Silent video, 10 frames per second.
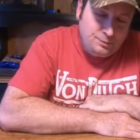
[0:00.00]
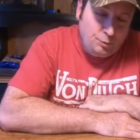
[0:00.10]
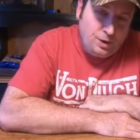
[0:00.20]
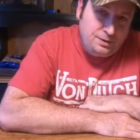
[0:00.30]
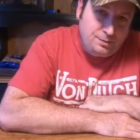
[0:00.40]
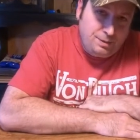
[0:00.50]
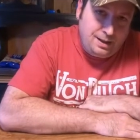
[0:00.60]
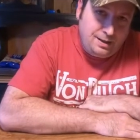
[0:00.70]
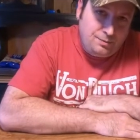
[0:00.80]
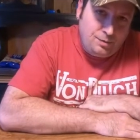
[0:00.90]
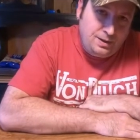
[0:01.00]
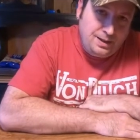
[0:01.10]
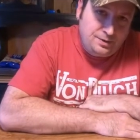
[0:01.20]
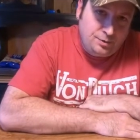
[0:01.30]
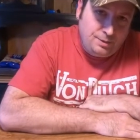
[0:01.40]
what to buy and what
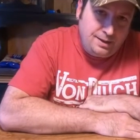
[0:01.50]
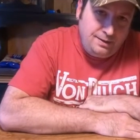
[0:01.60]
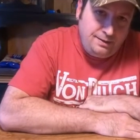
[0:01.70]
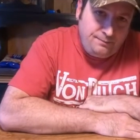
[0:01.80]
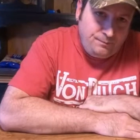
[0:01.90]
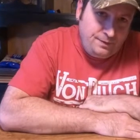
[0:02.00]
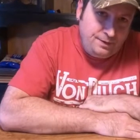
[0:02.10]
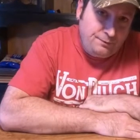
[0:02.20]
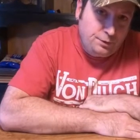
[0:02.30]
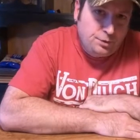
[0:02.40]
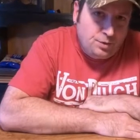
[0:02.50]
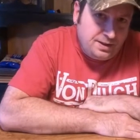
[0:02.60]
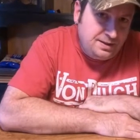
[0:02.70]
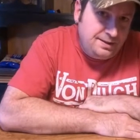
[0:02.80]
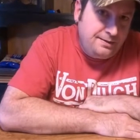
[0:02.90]
not to buy if you're
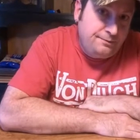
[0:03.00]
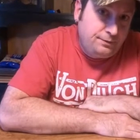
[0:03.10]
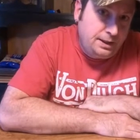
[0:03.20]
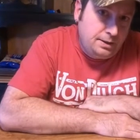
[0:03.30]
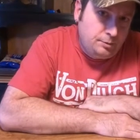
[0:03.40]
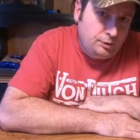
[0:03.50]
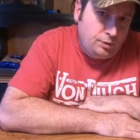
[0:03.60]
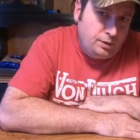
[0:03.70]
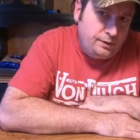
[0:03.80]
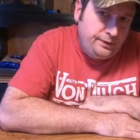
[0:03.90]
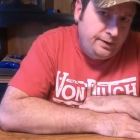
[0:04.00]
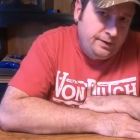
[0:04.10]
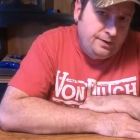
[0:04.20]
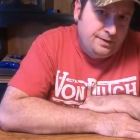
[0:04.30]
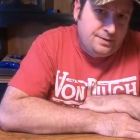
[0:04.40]
going in the inflatable world,
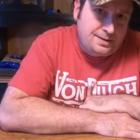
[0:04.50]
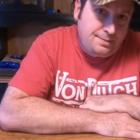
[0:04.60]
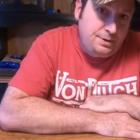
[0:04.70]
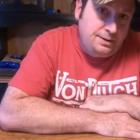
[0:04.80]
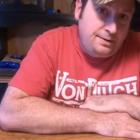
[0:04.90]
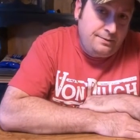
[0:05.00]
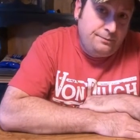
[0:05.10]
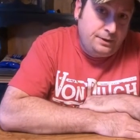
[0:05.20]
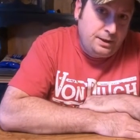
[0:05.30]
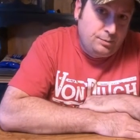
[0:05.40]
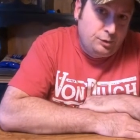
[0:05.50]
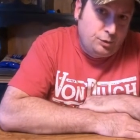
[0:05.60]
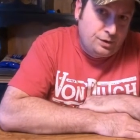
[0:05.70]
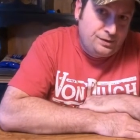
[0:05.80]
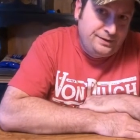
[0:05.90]
because I'm in the inflatable
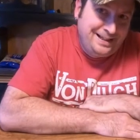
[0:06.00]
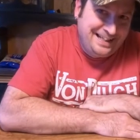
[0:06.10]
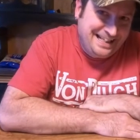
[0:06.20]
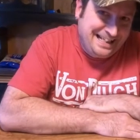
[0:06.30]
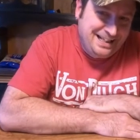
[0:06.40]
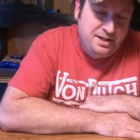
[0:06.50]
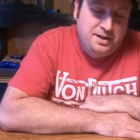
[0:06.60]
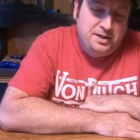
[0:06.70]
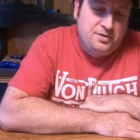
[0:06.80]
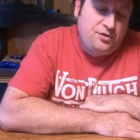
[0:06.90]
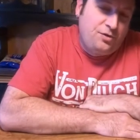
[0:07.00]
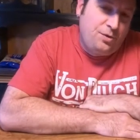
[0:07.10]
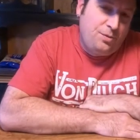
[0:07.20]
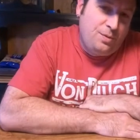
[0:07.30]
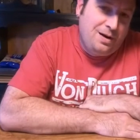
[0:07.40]
world.
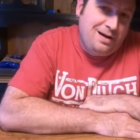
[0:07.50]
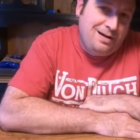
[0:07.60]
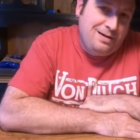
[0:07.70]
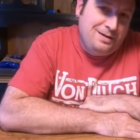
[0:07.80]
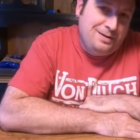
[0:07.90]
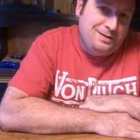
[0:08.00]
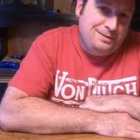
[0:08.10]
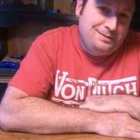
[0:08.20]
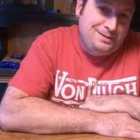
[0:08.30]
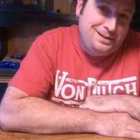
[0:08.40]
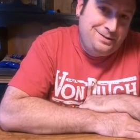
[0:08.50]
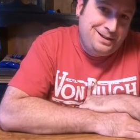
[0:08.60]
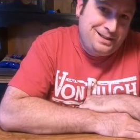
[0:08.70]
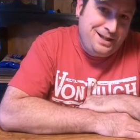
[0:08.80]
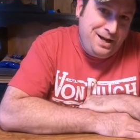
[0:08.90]
So see you
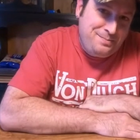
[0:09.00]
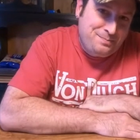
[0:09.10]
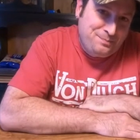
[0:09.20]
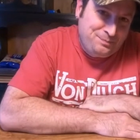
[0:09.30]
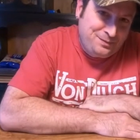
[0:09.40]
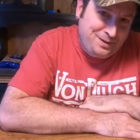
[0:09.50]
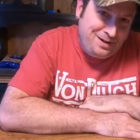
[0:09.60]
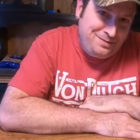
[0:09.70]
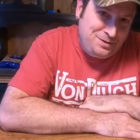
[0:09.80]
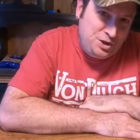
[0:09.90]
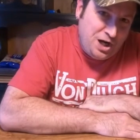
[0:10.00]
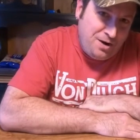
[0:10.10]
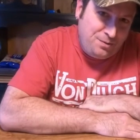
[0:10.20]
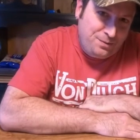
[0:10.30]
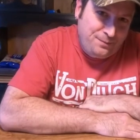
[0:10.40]
next time. All right, ciao.